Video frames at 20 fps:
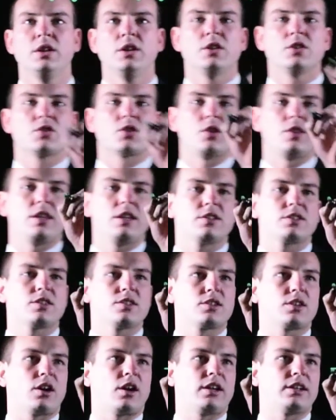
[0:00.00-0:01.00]
So this
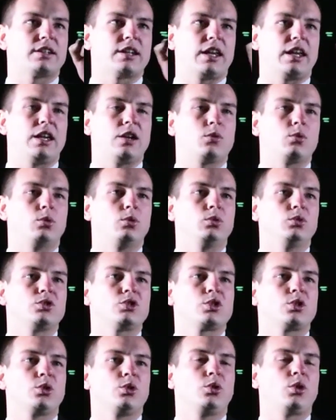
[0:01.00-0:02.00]
is going to equal
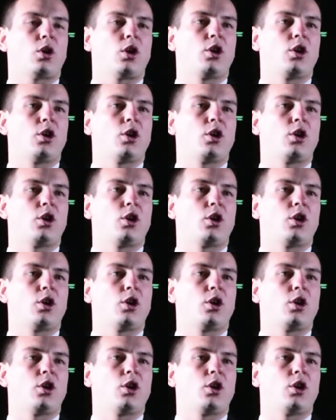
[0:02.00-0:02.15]
2